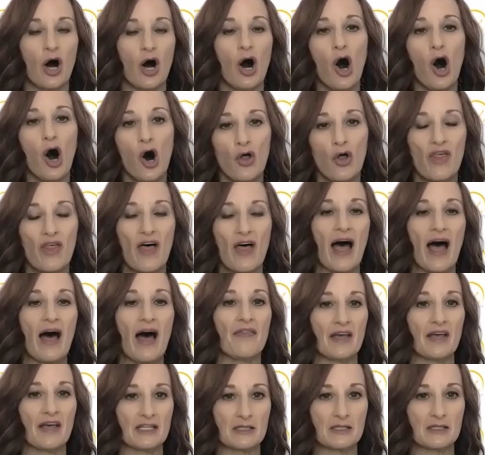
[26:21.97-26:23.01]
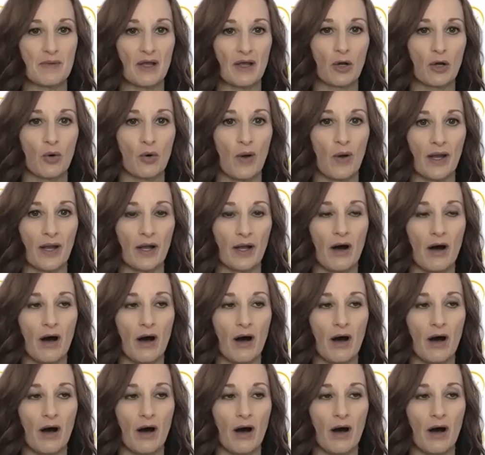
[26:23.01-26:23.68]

all that that's been going